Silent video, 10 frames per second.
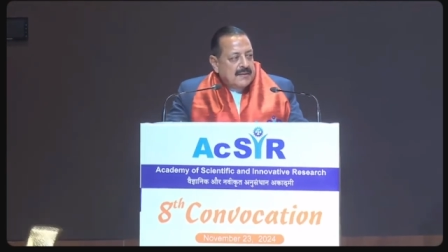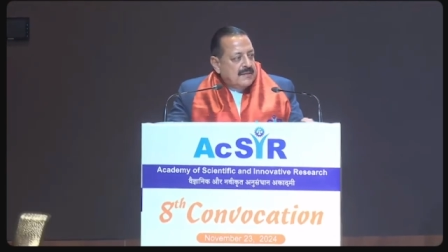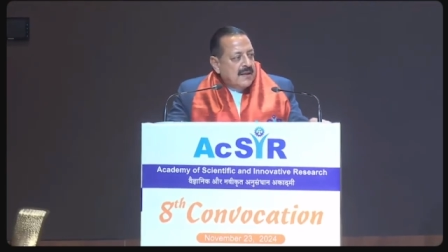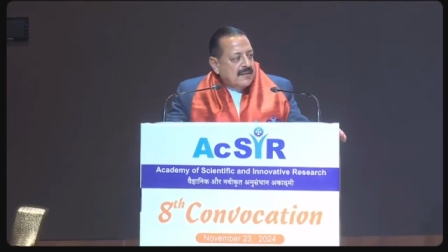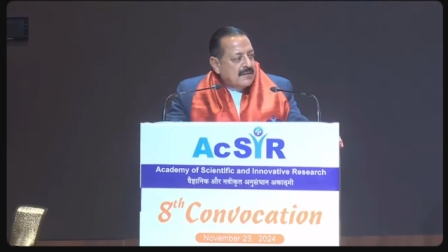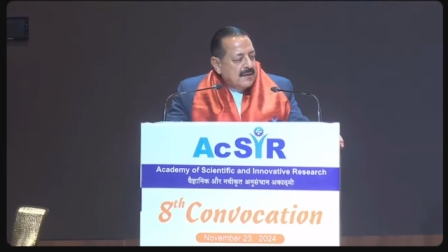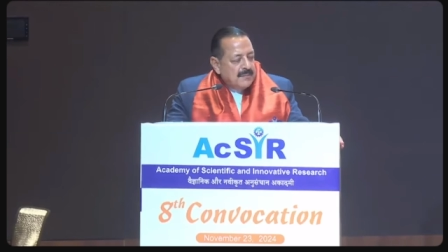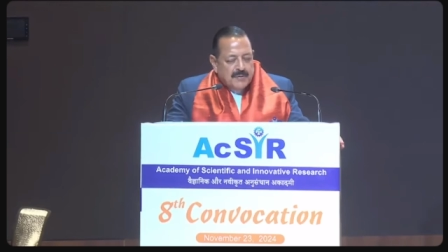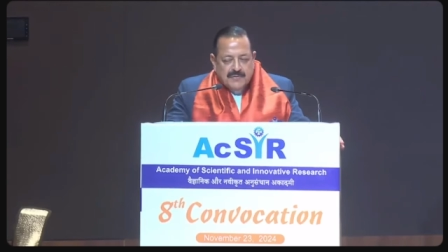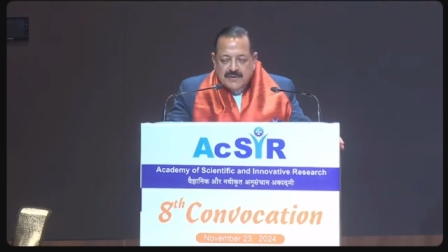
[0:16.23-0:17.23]
Chancellor
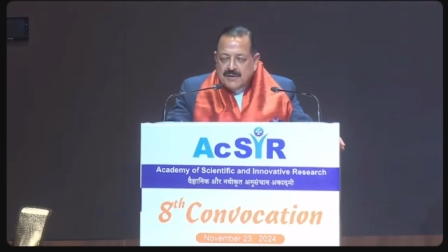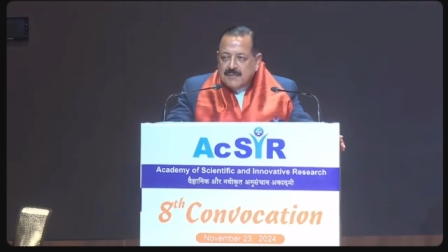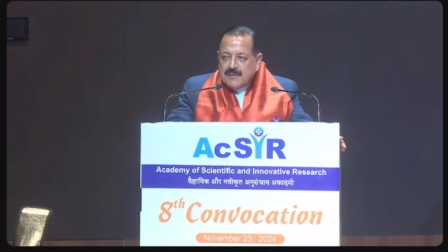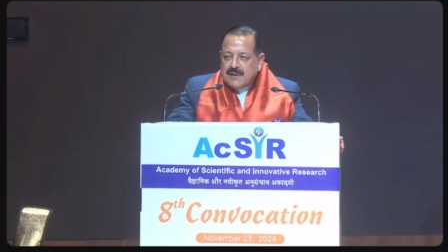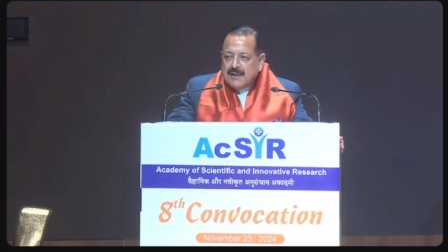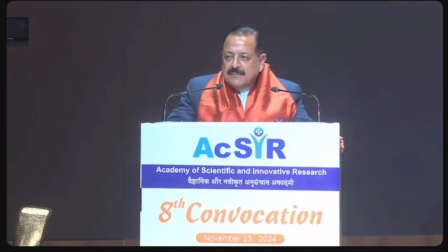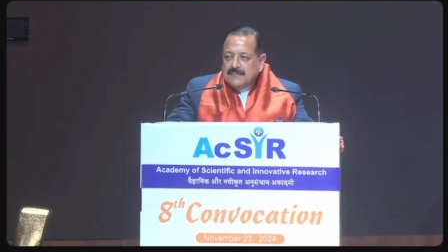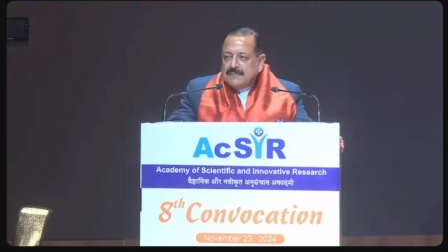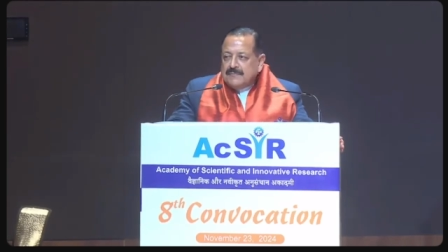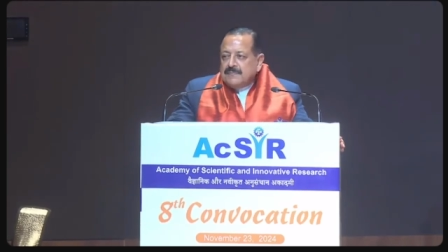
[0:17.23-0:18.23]
Professor Balram,
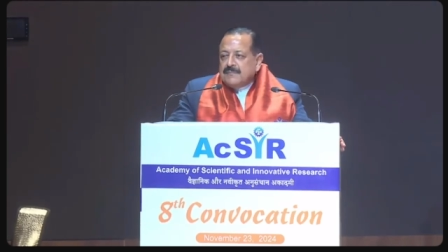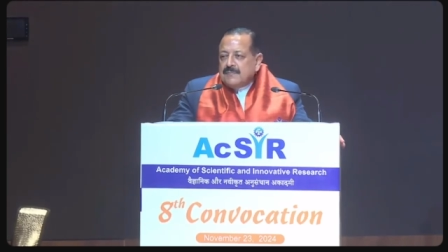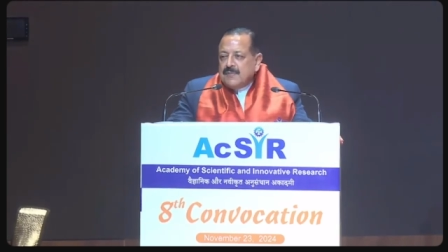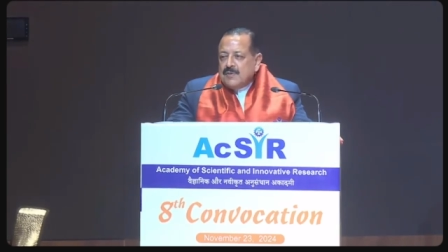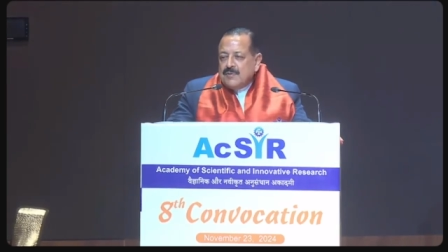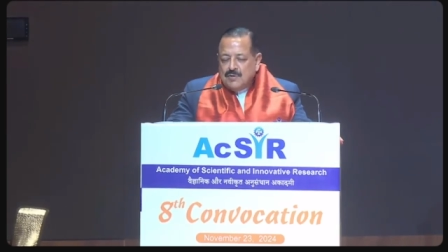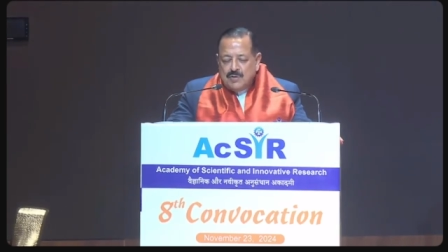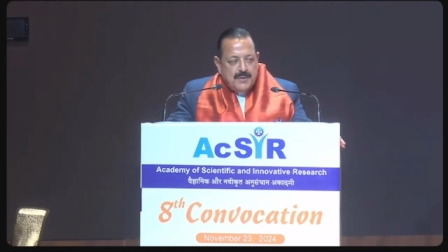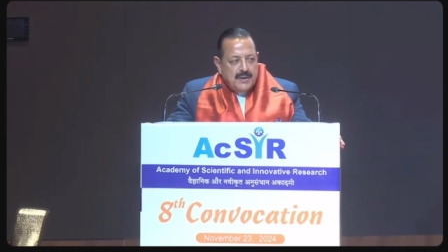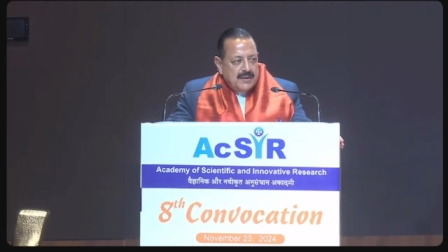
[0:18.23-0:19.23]
who's
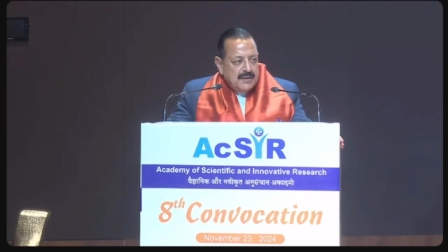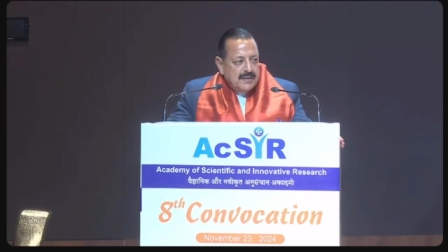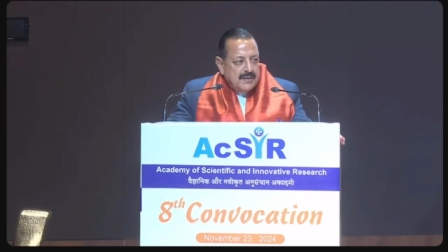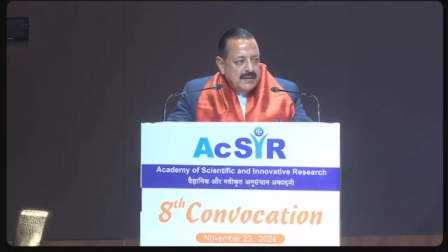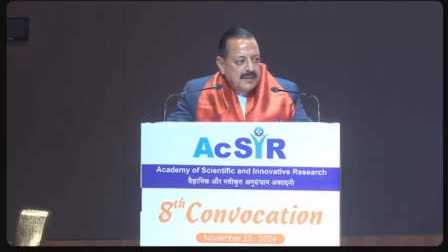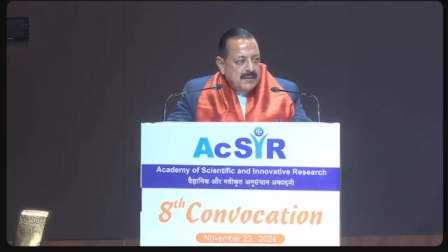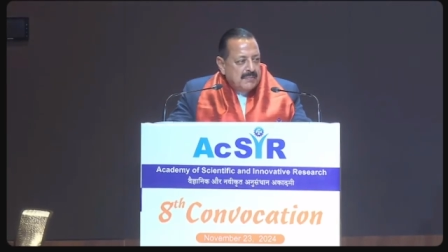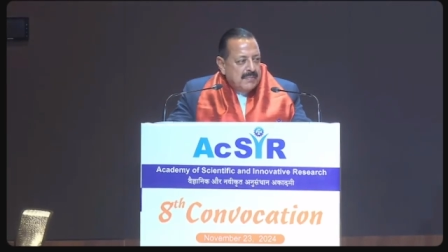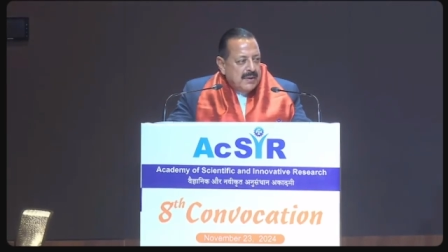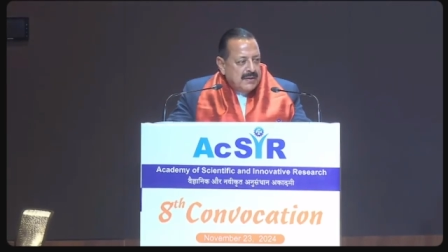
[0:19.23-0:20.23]
been a
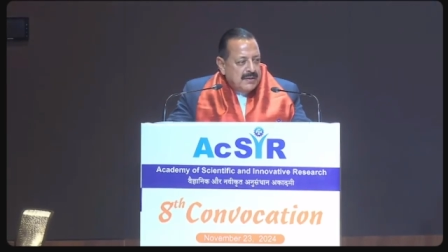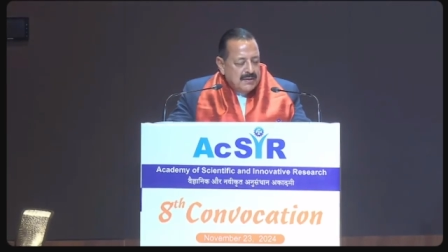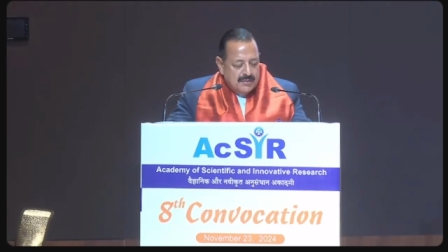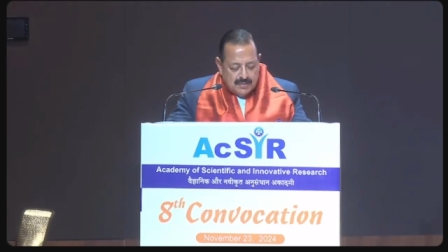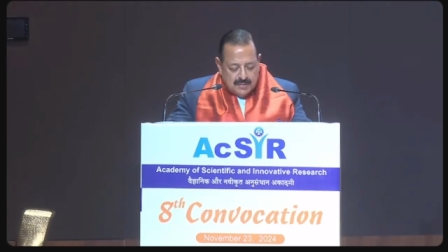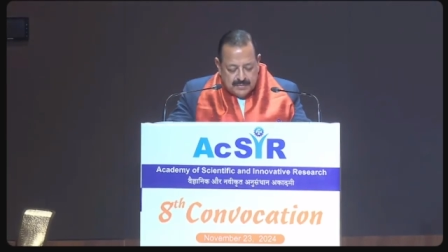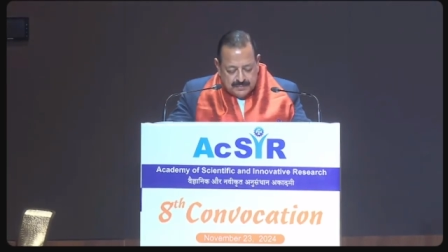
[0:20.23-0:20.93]
mentor to